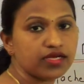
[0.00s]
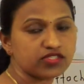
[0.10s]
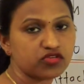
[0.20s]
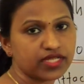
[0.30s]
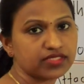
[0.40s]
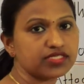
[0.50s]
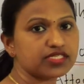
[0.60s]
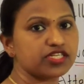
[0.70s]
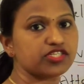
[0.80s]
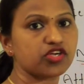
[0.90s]
So take the
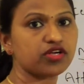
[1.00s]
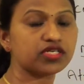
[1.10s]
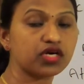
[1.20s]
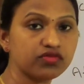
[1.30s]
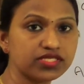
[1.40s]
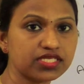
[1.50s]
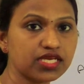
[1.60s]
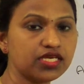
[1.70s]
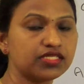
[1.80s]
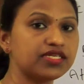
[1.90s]
screenshot. Now we'll
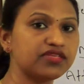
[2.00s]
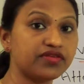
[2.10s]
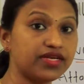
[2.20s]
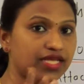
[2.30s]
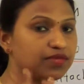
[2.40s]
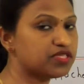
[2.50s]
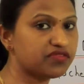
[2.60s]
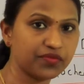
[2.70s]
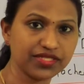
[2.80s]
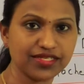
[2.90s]
see the different types of
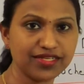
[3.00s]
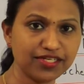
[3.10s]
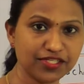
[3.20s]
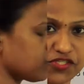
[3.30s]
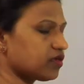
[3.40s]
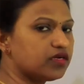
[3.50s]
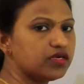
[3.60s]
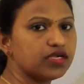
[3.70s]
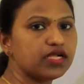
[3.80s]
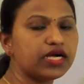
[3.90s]
epithelial tissue.
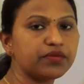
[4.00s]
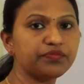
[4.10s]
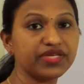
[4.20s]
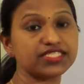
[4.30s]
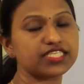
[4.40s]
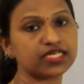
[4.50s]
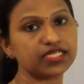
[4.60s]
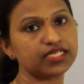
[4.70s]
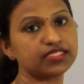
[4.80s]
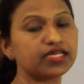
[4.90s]

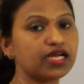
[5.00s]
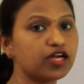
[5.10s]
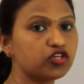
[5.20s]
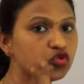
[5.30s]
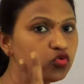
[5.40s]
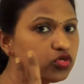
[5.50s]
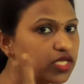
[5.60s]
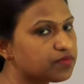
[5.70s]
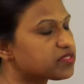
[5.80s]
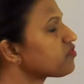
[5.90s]
Basically, there are two
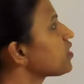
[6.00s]
types of